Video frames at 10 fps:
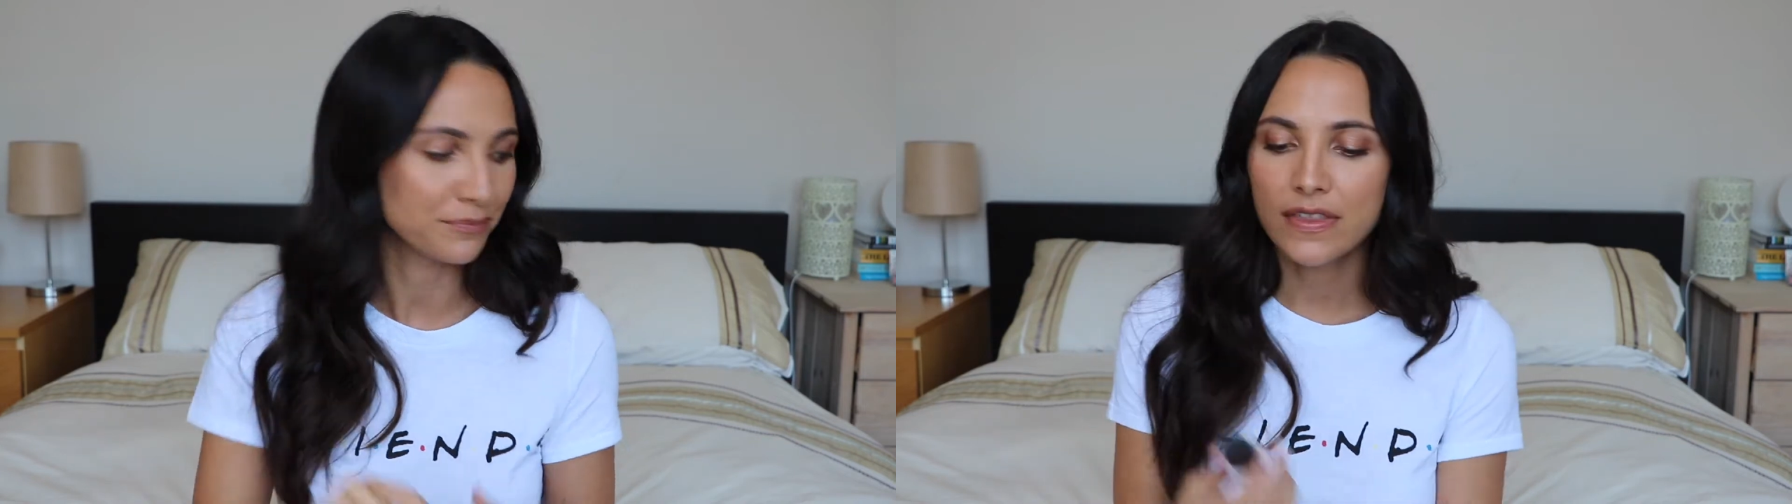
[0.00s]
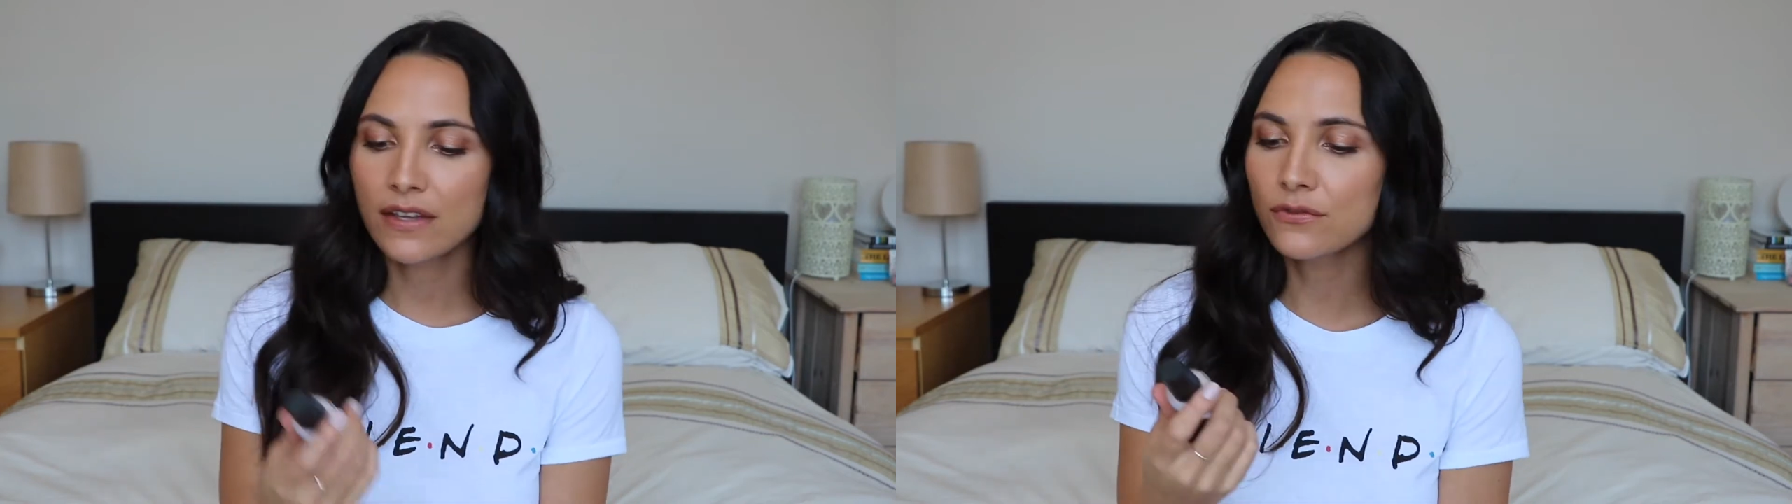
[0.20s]

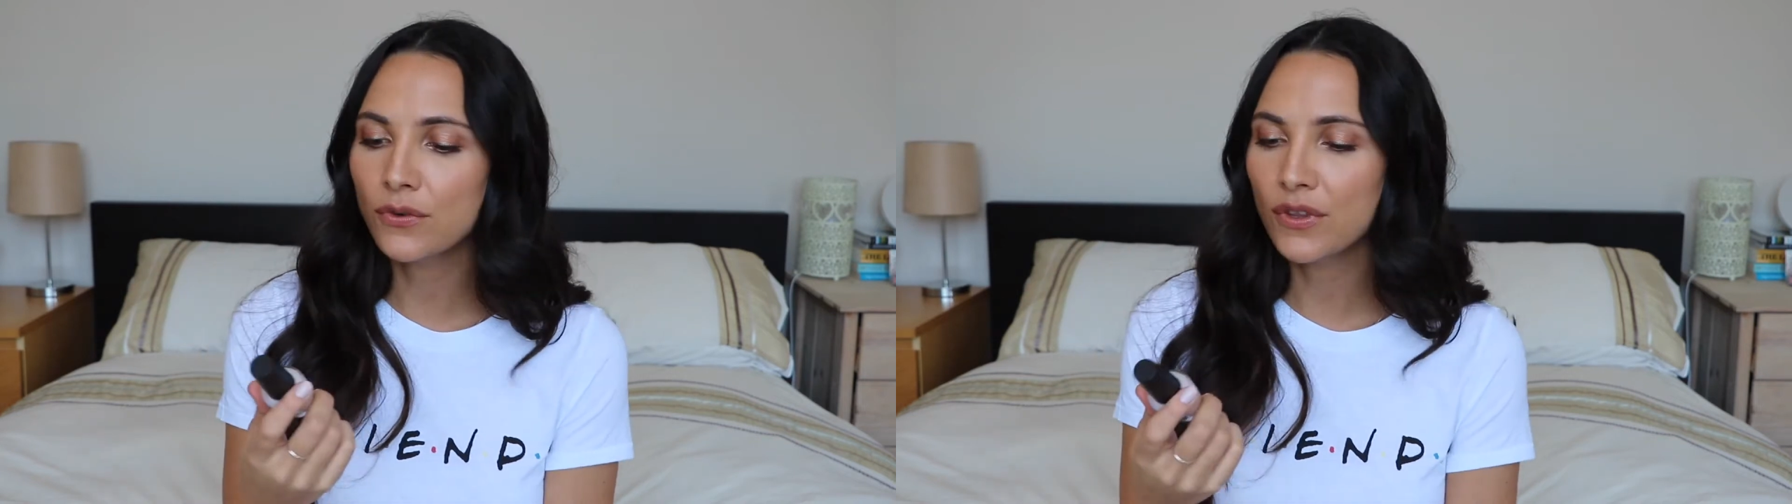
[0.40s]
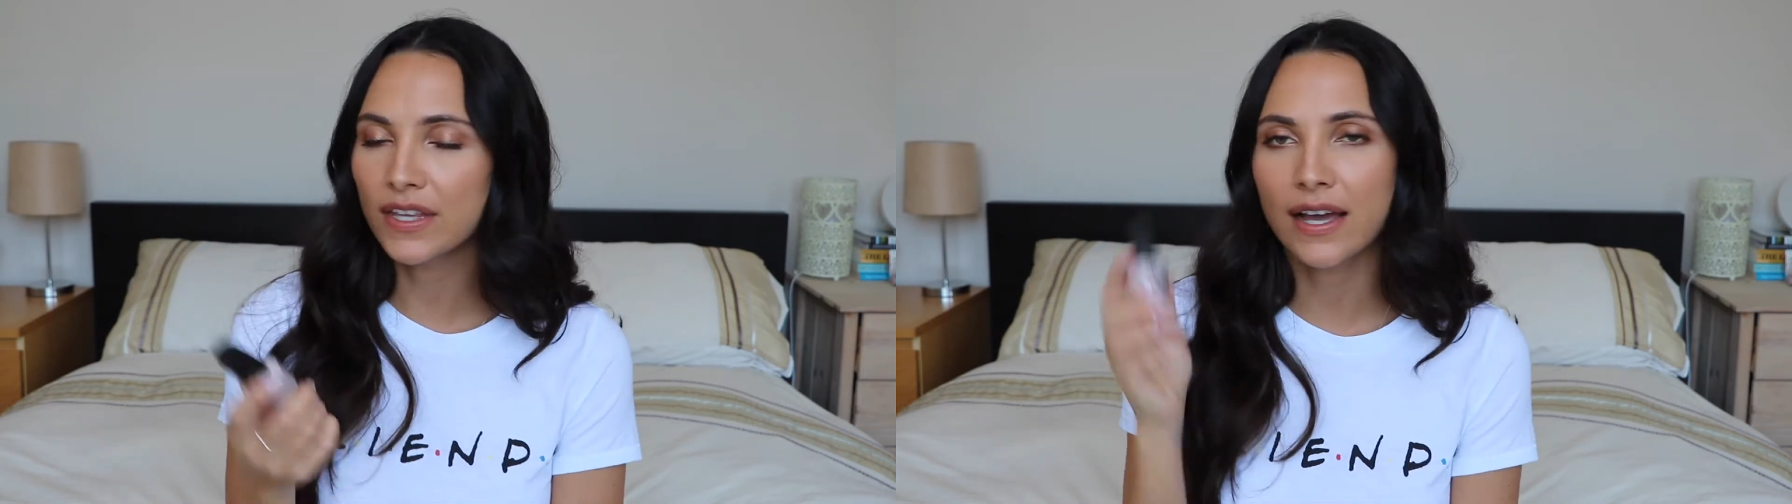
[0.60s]
Then
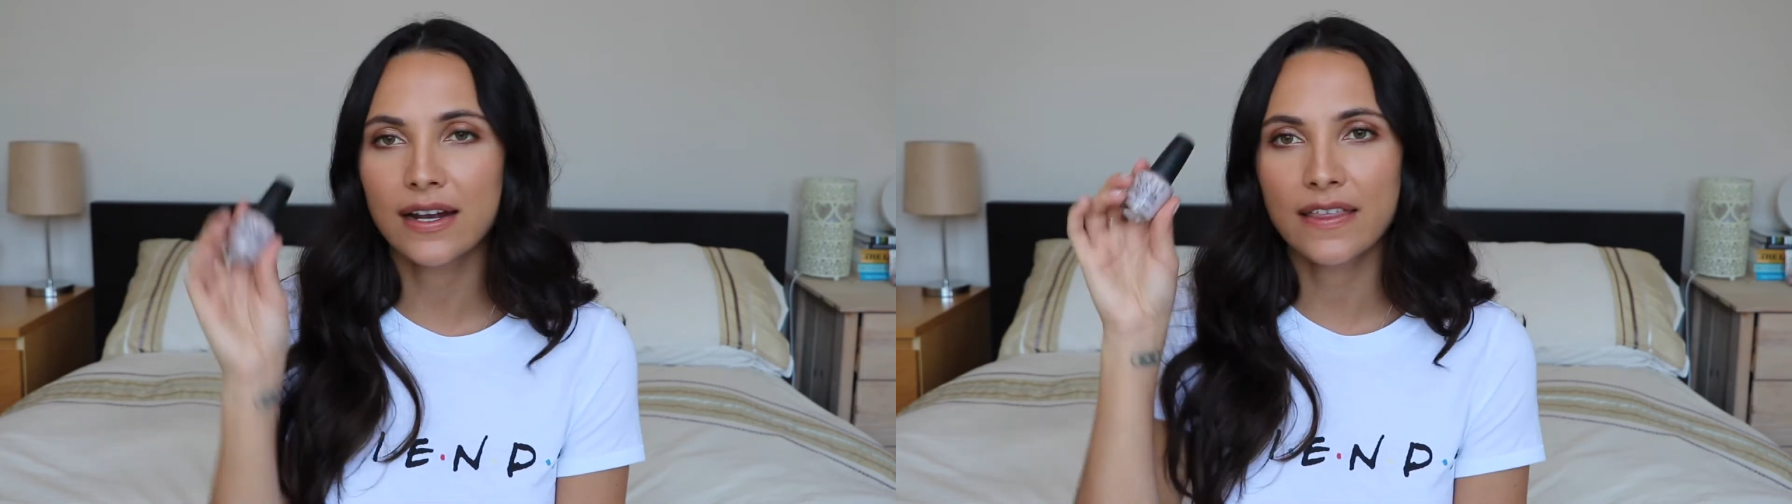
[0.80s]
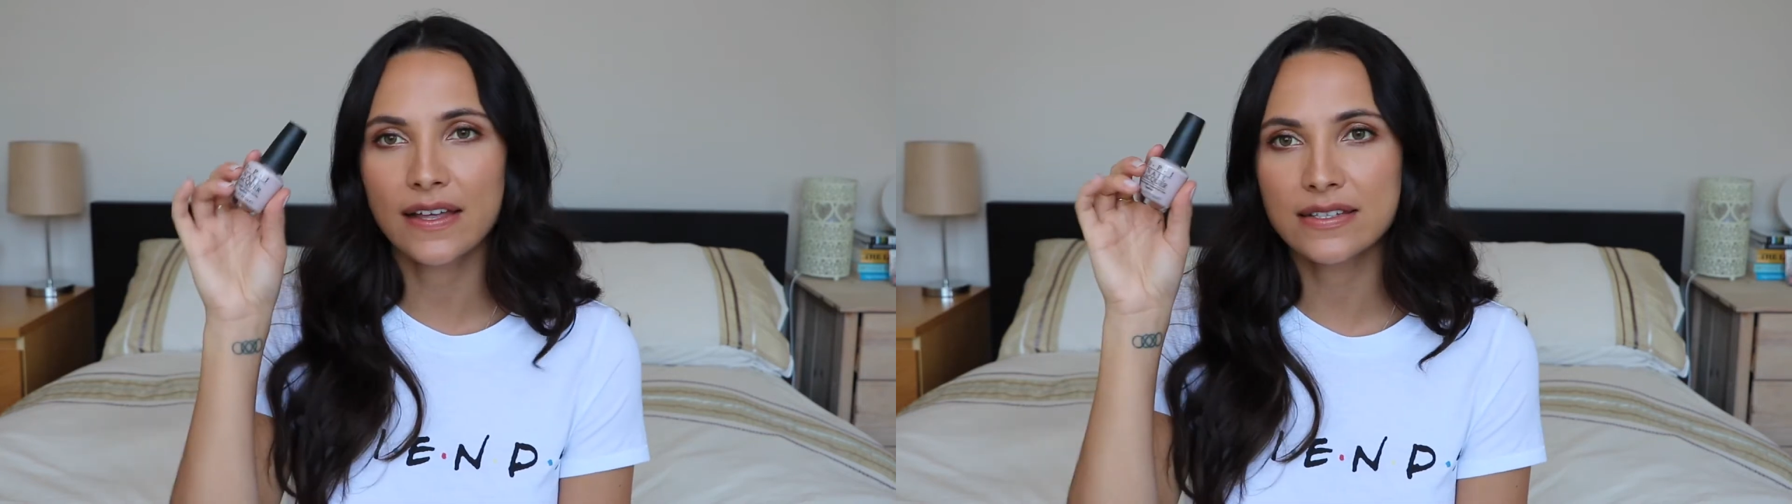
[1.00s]
for the
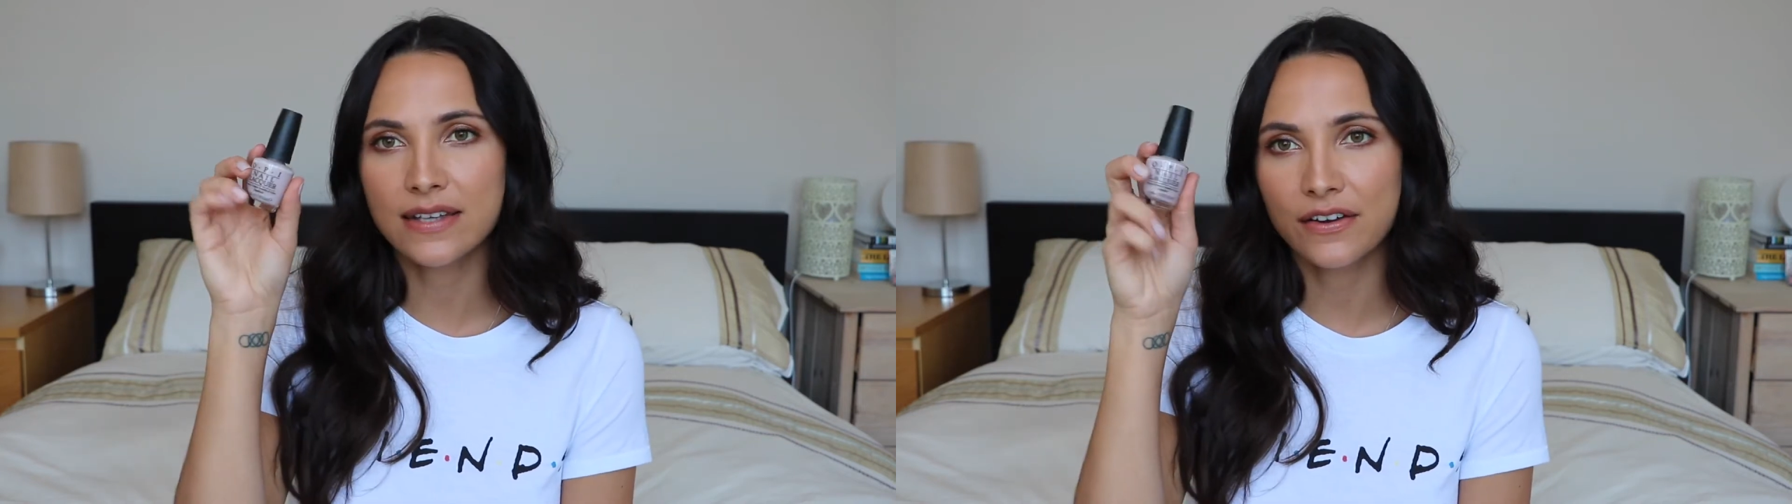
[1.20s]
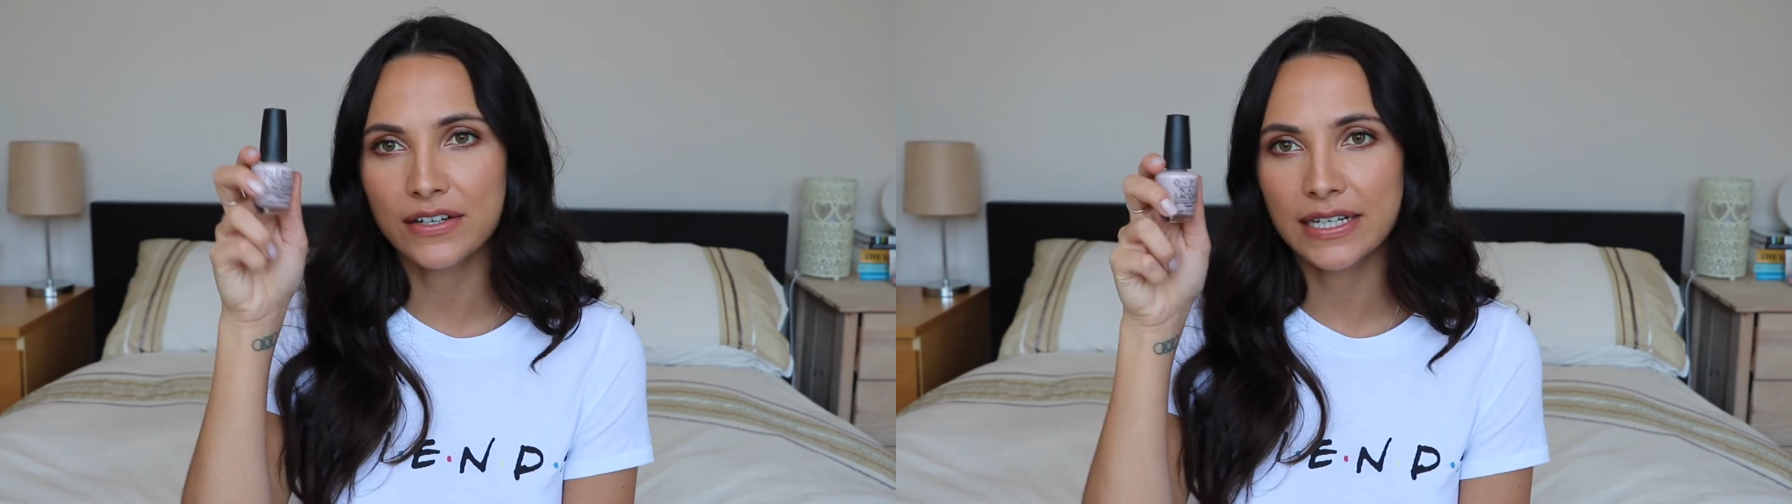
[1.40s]
color that's
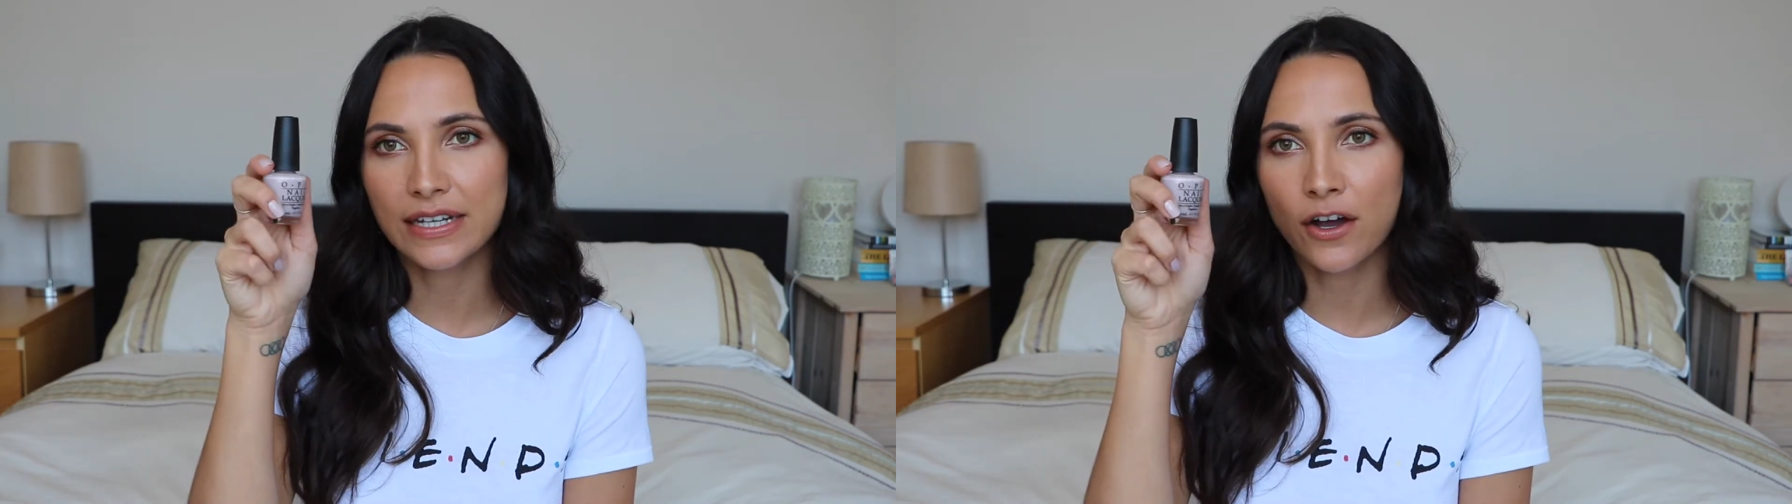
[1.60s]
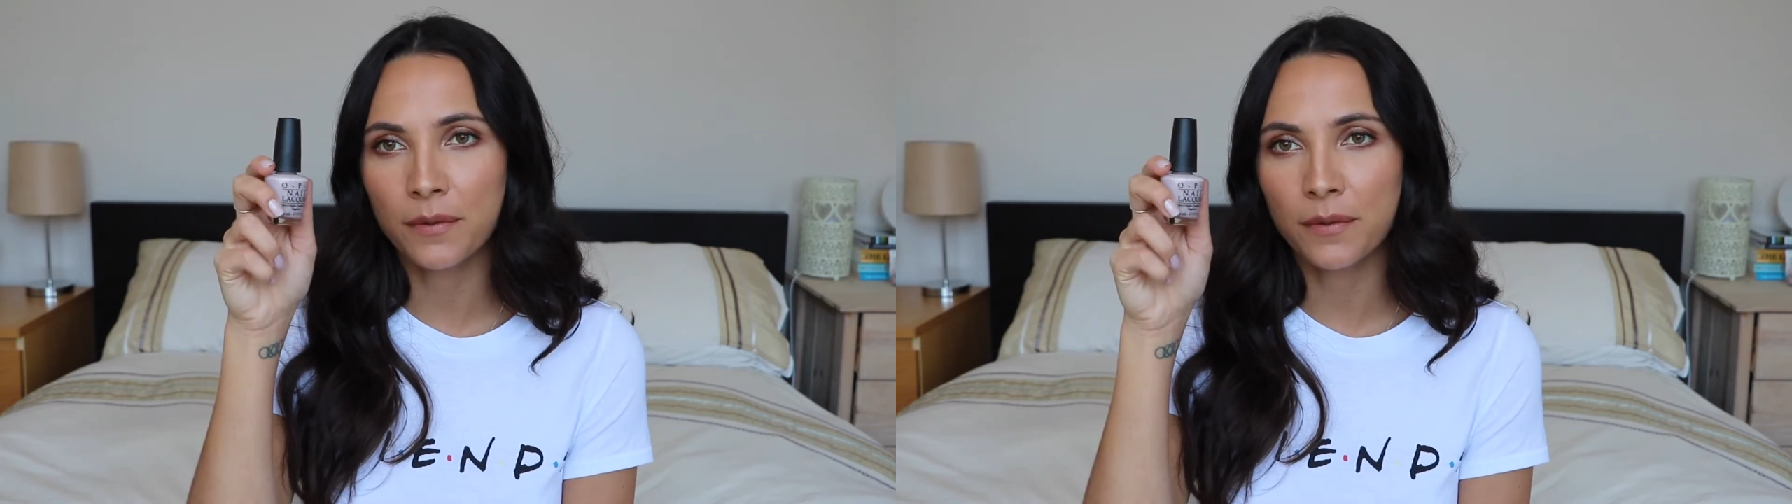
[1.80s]
currently